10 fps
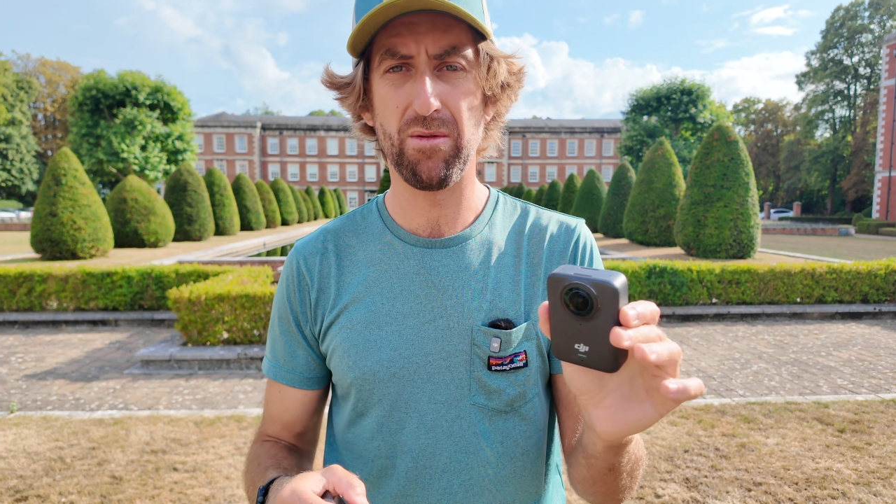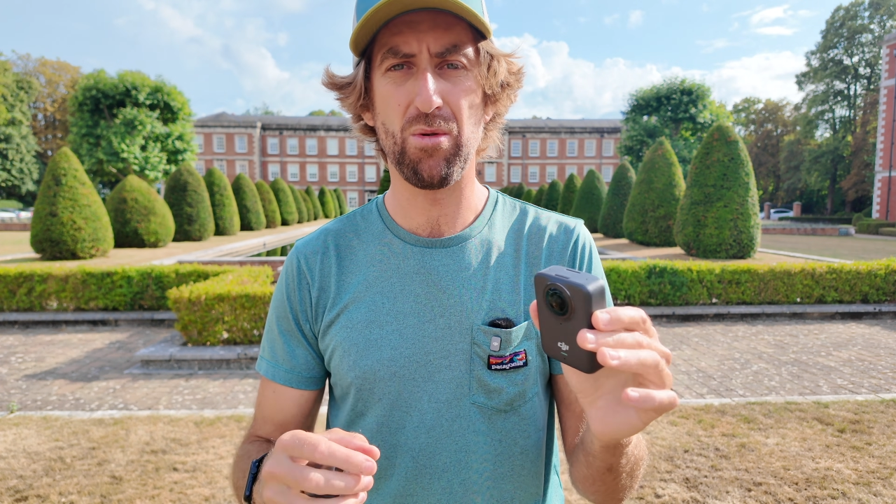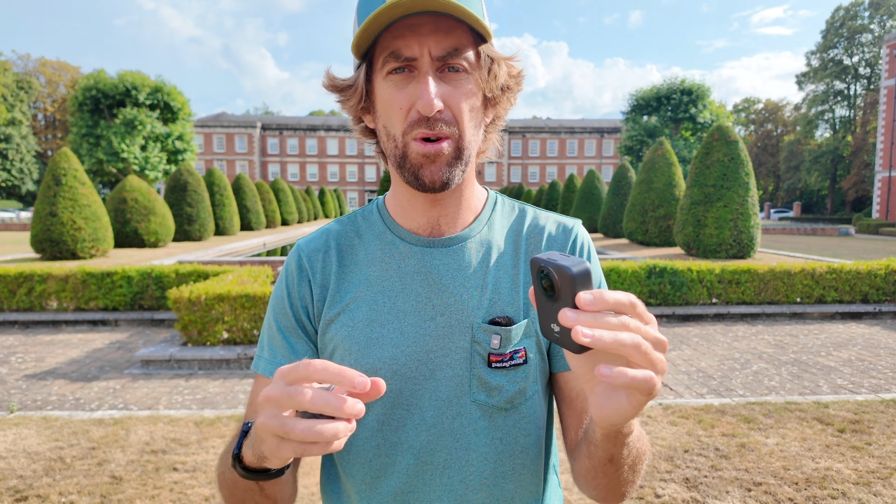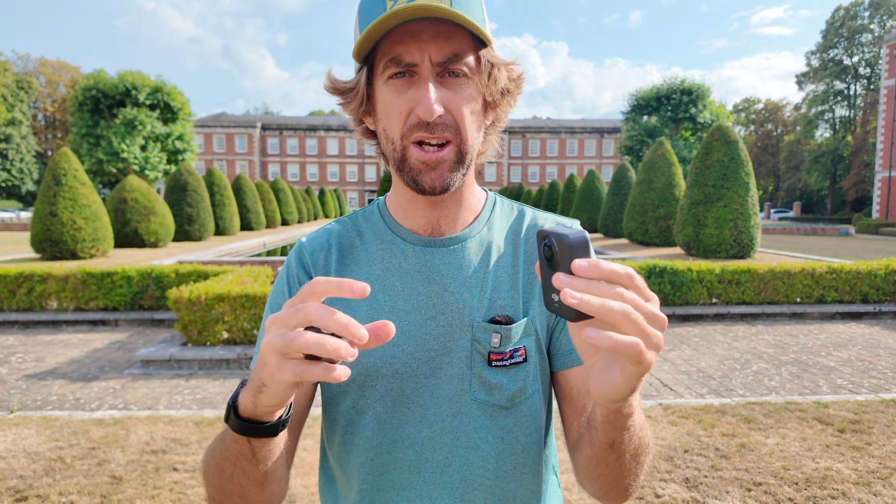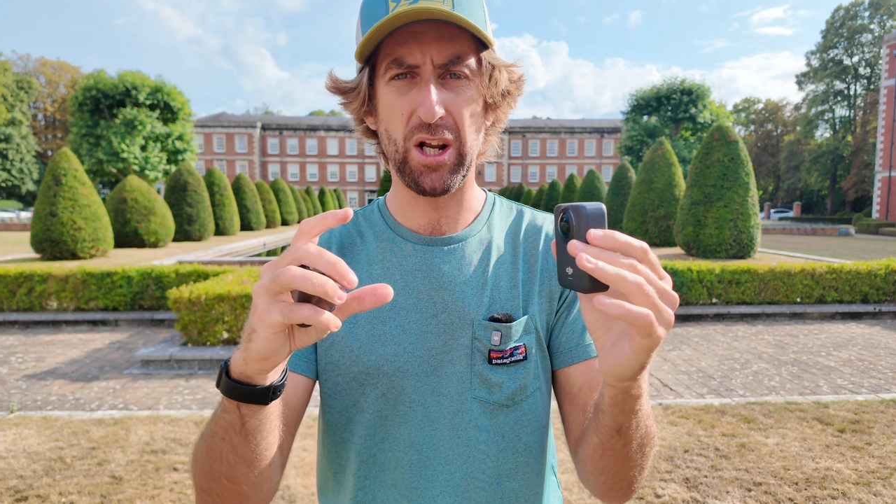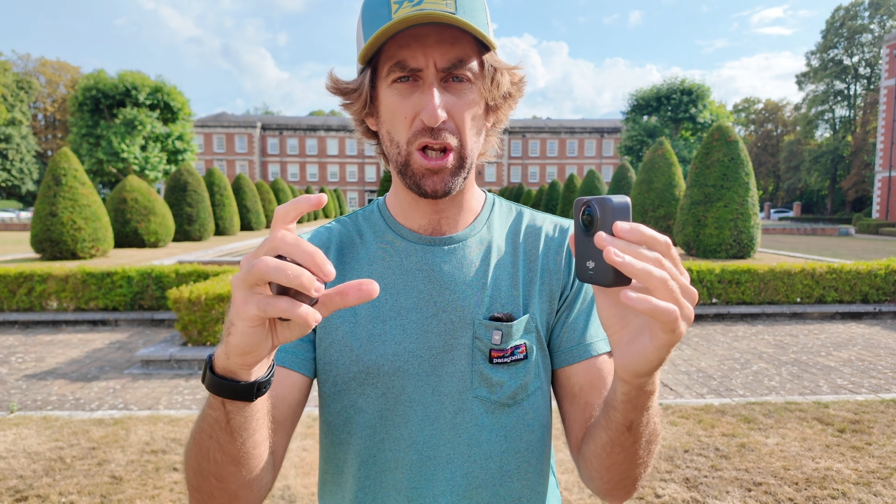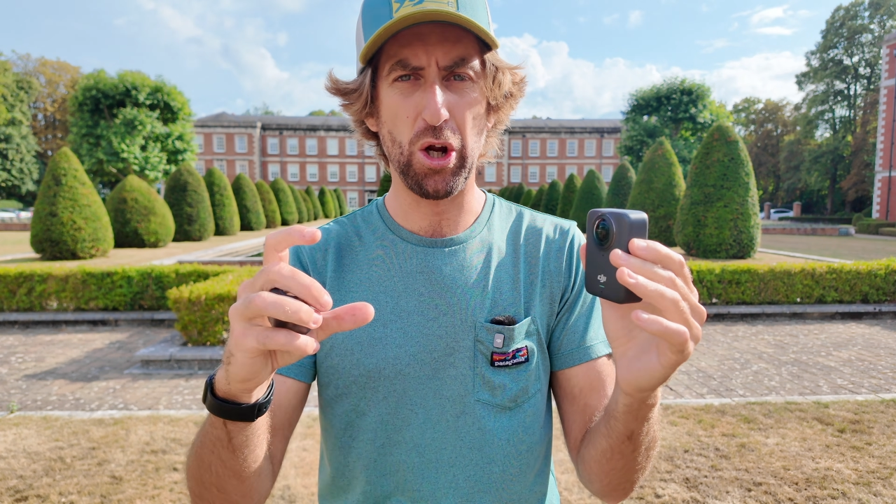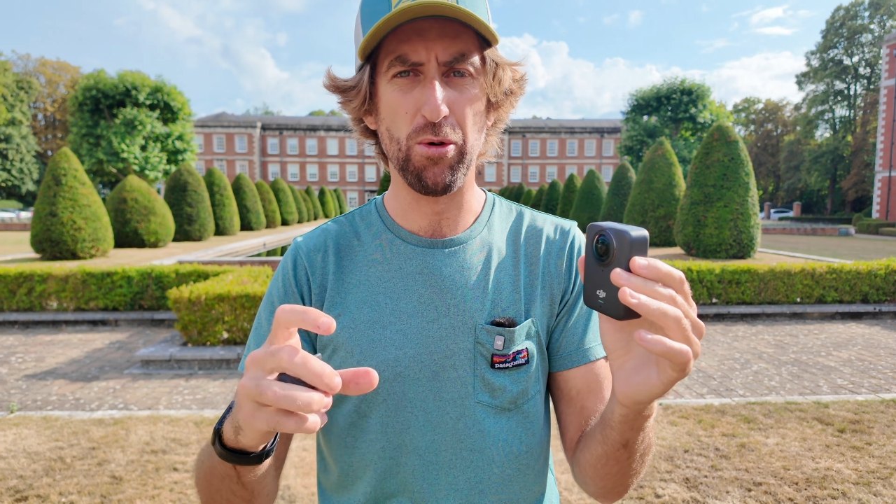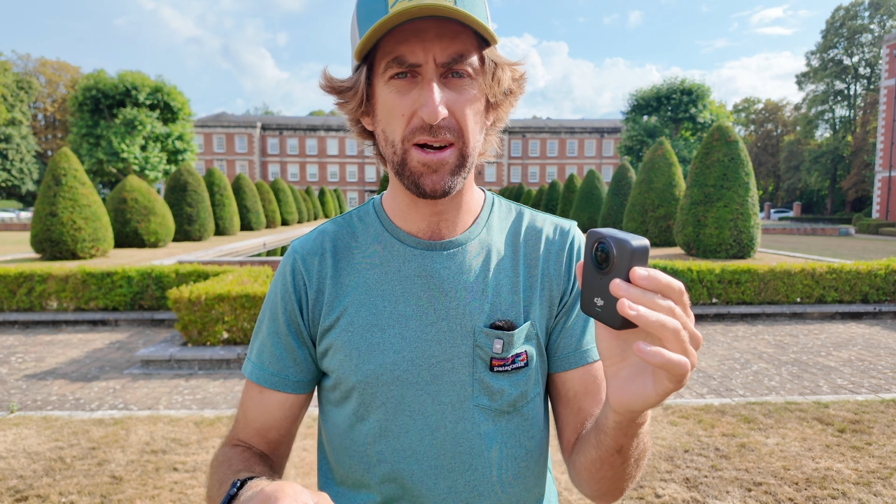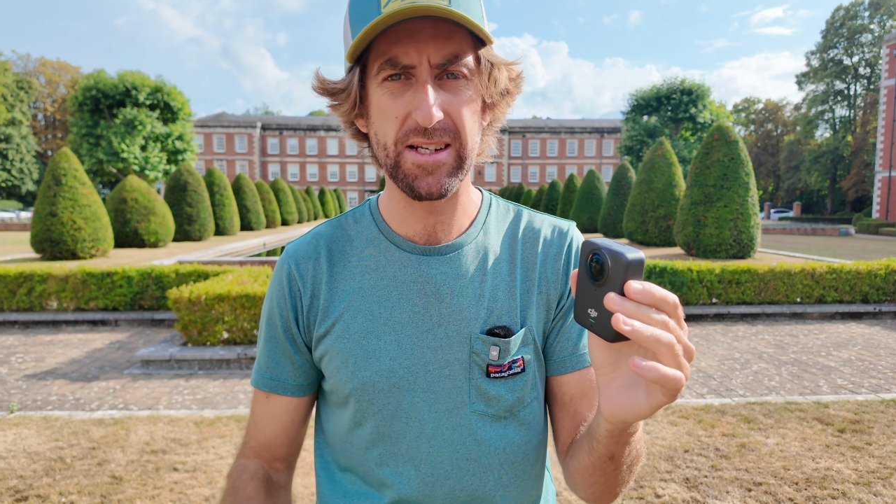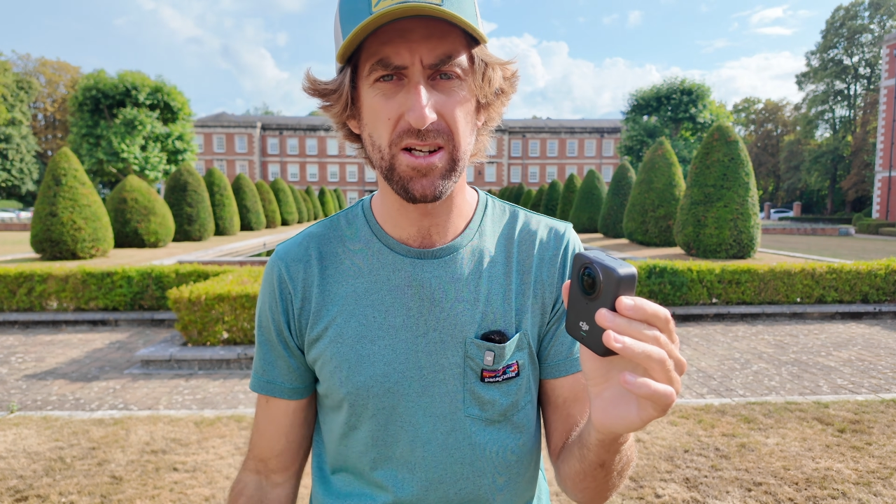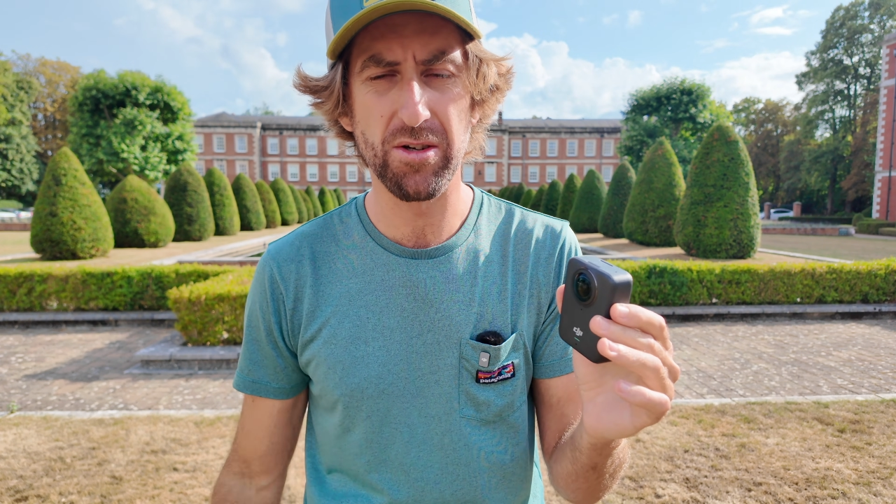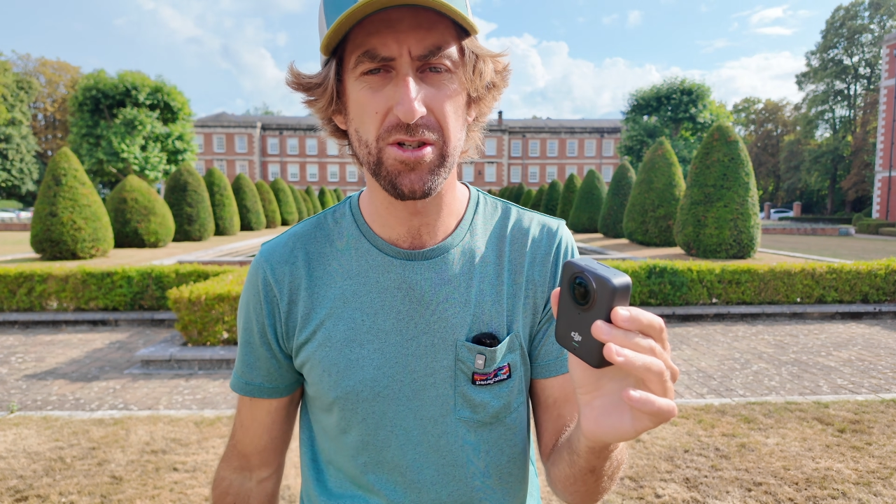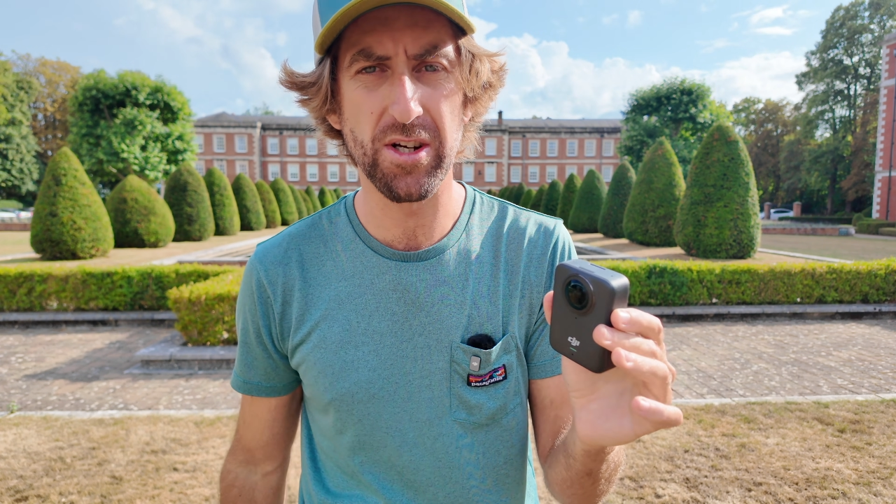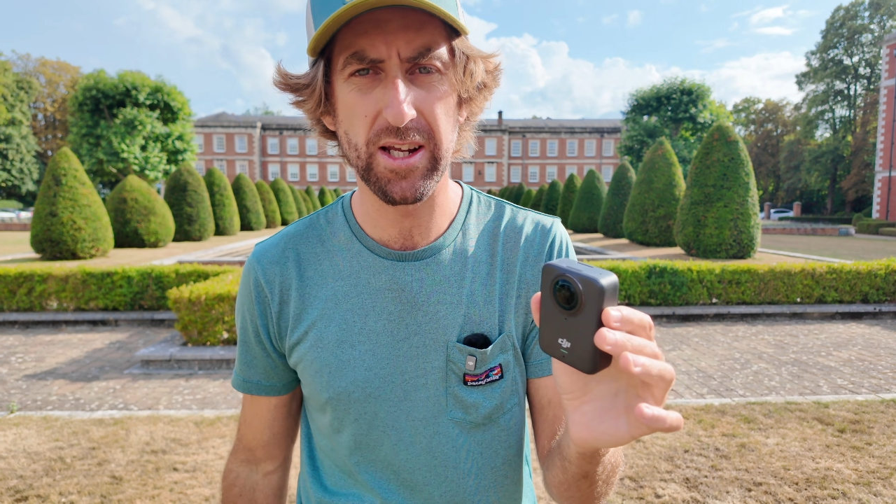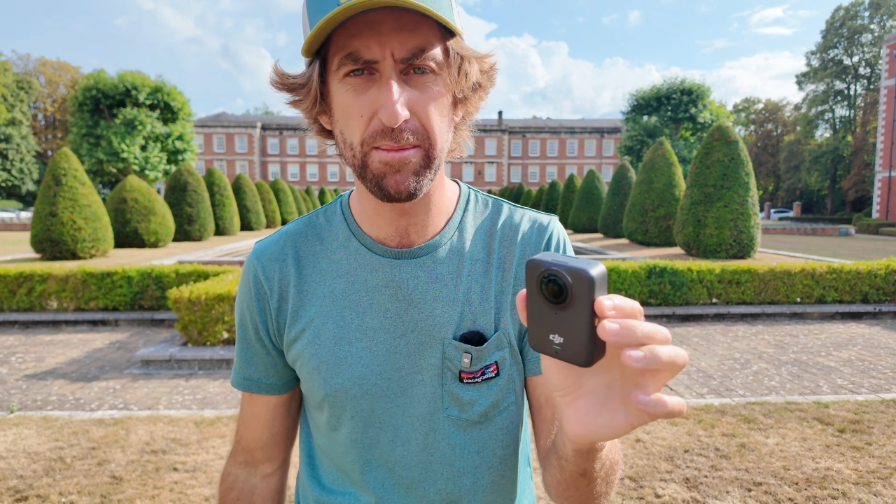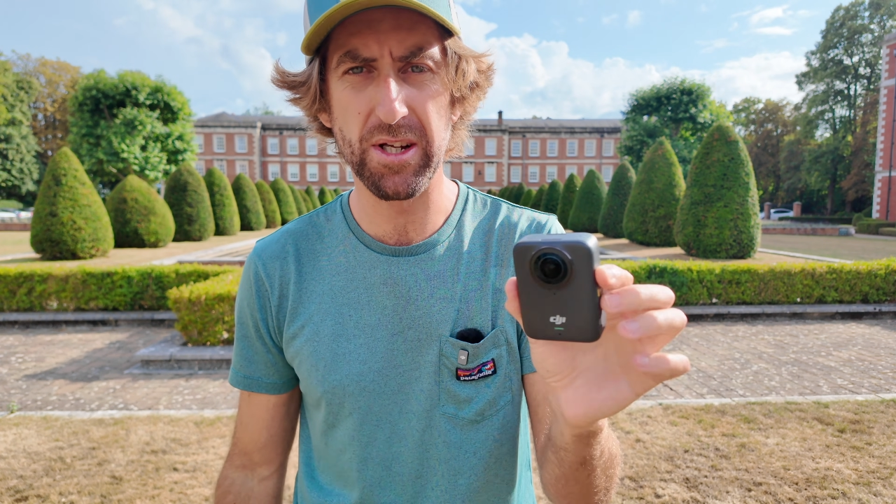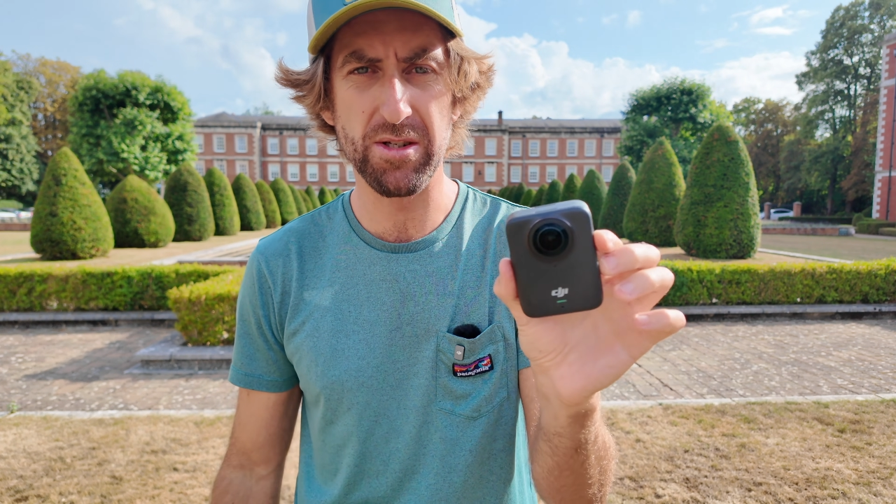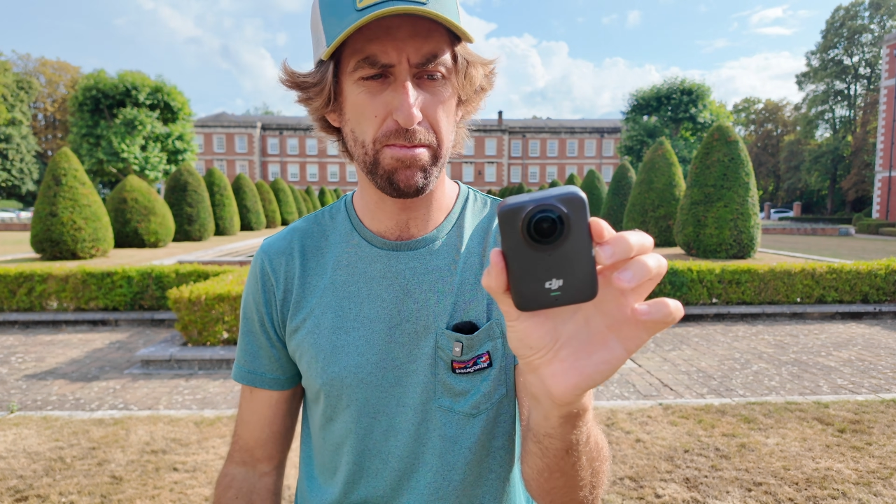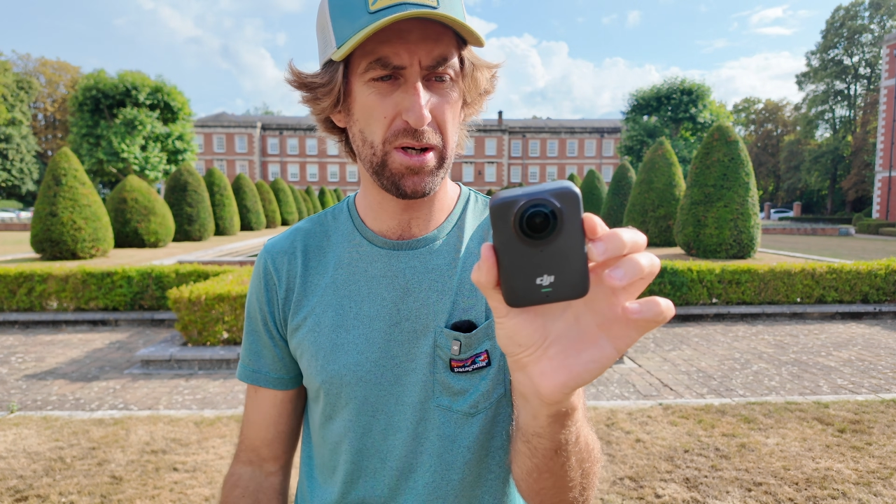quite a low resolution
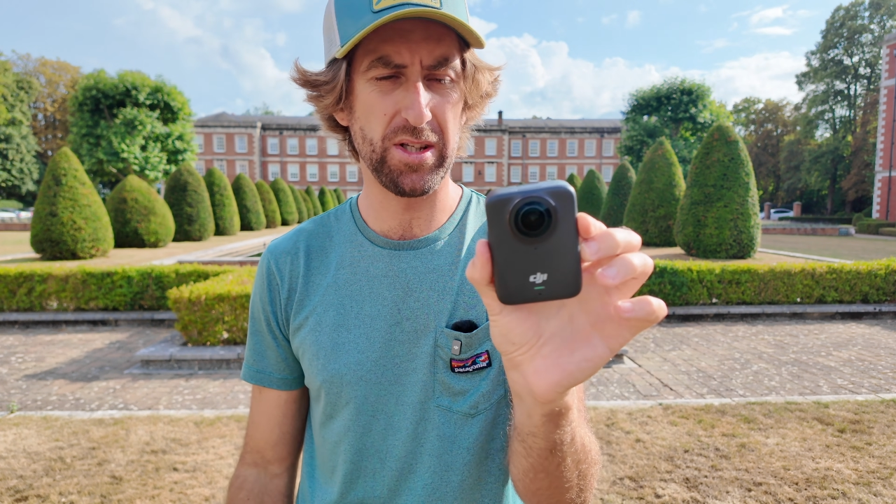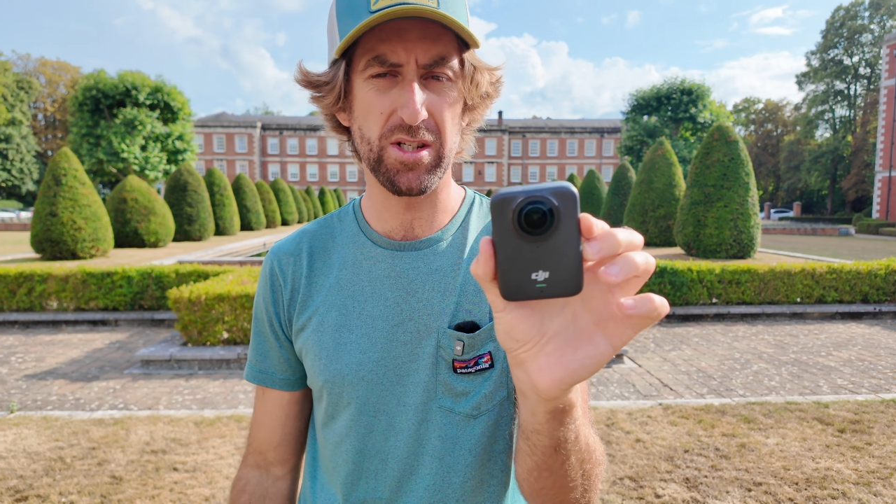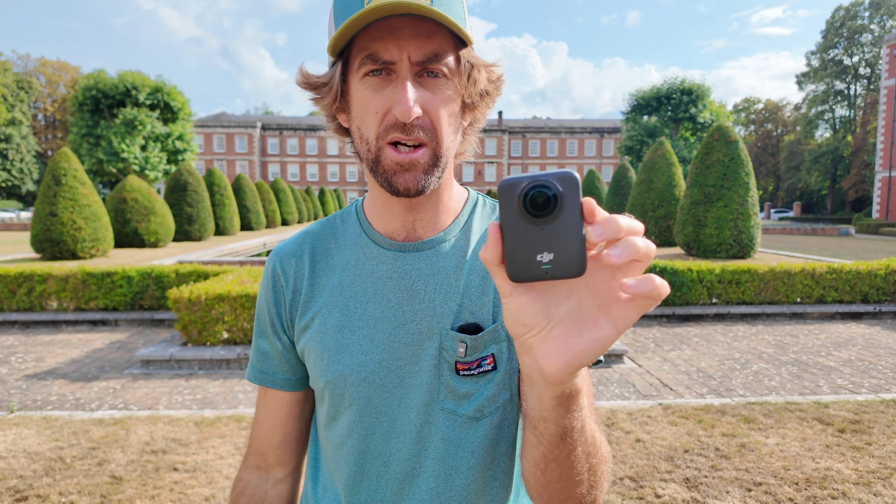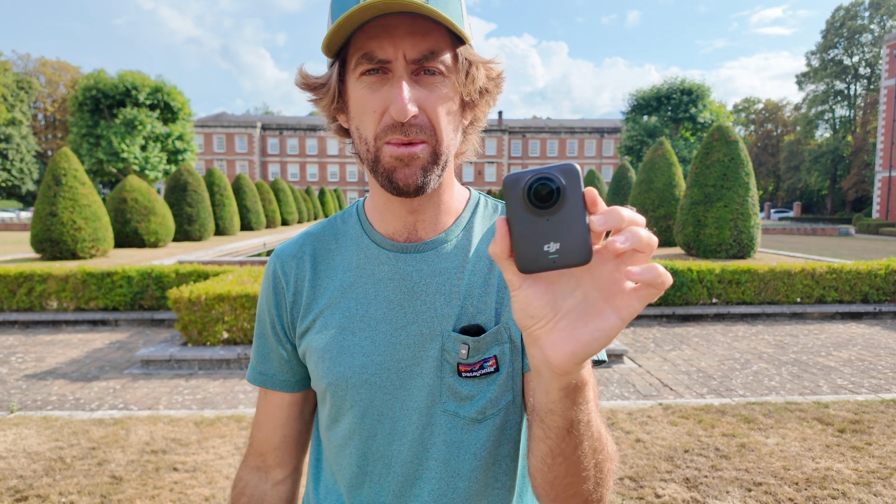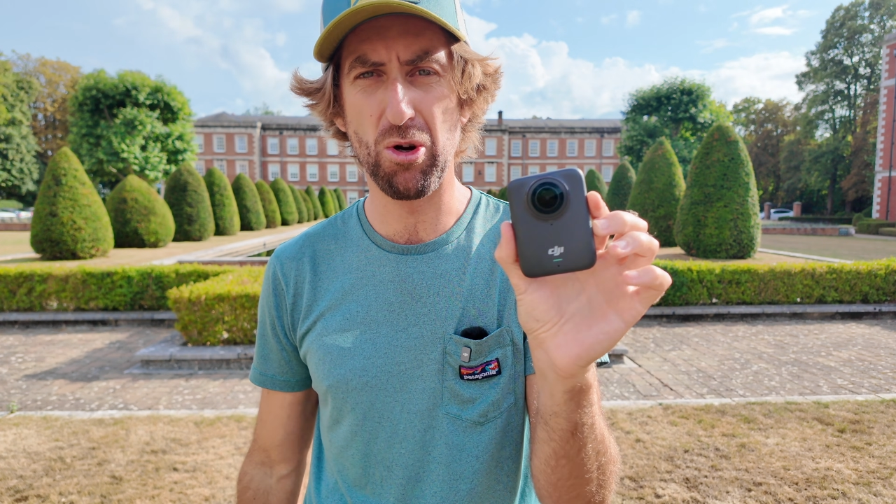image by the time